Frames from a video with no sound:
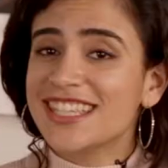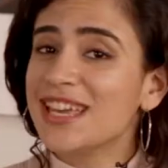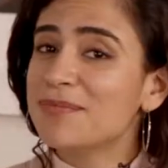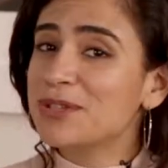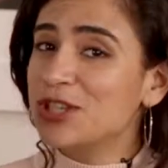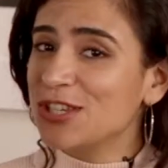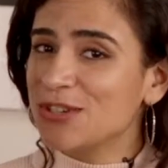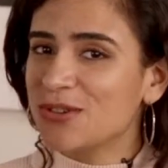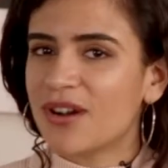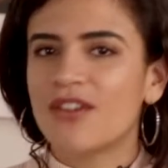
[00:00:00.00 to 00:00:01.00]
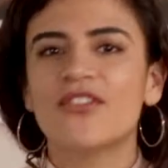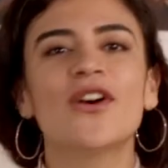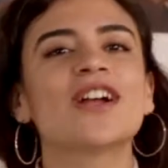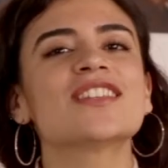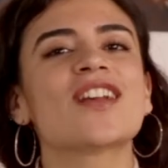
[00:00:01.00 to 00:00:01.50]
Tip 2.
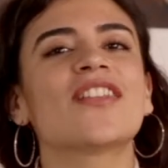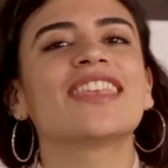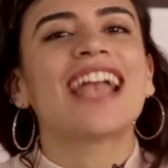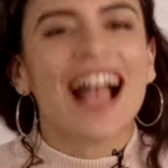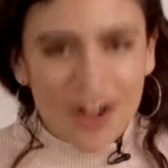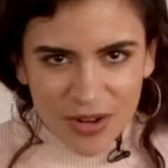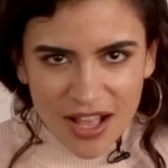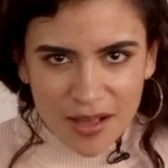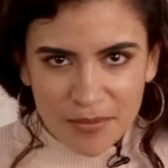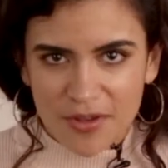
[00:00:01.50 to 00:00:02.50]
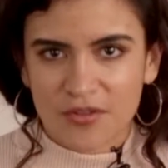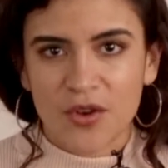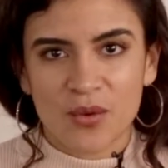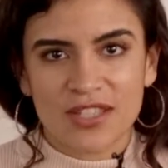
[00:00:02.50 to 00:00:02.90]
Focus on the outcome of your